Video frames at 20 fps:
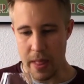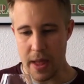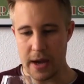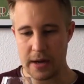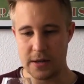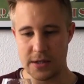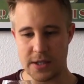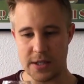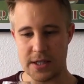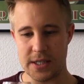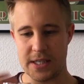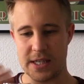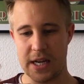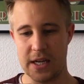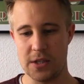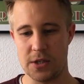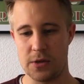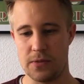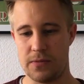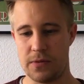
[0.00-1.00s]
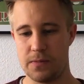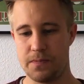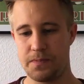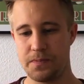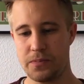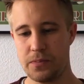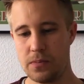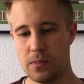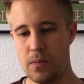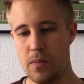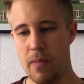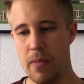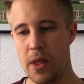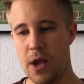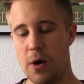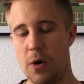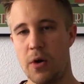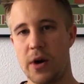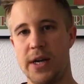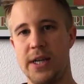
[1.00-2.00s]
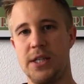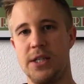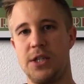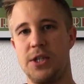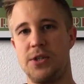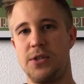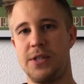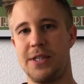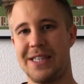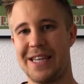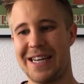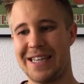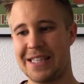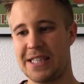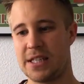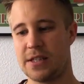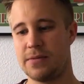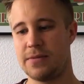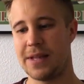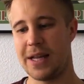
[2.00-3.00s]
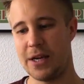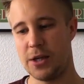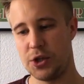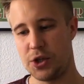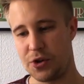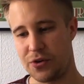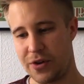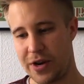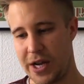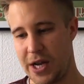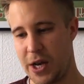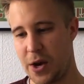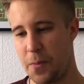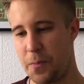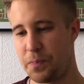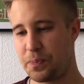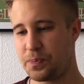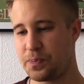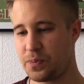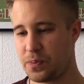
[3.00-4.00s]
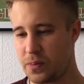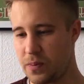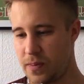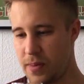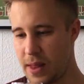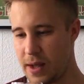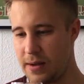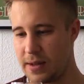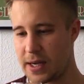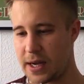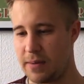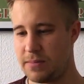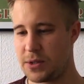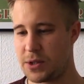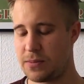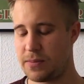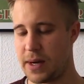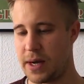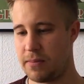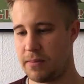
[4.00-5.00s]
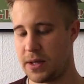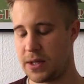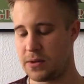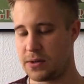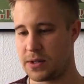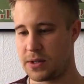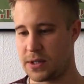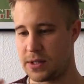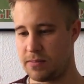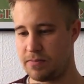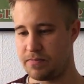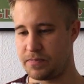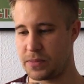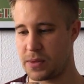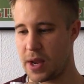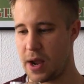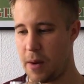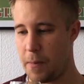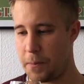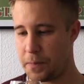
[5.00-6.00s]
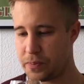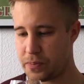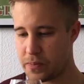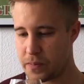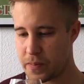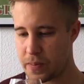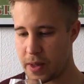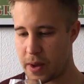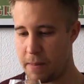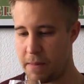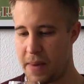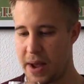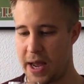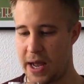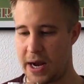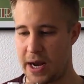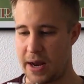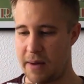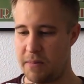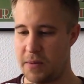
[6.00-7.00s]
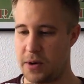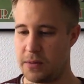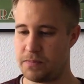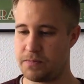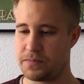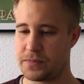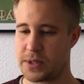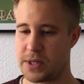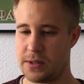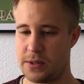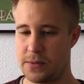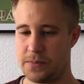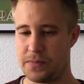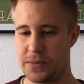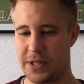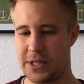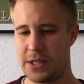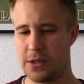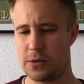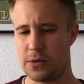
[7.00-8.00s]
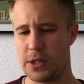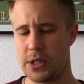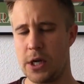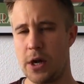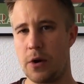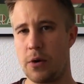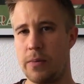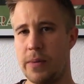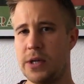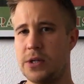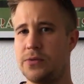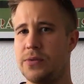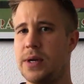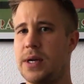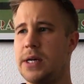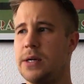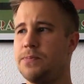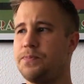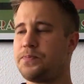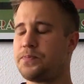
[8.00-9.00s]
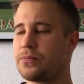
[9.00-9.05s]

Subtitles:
Also this kind of orange zest, tangerine, it comes to mind, but also some Meyer lemon and citrusy aromas, really.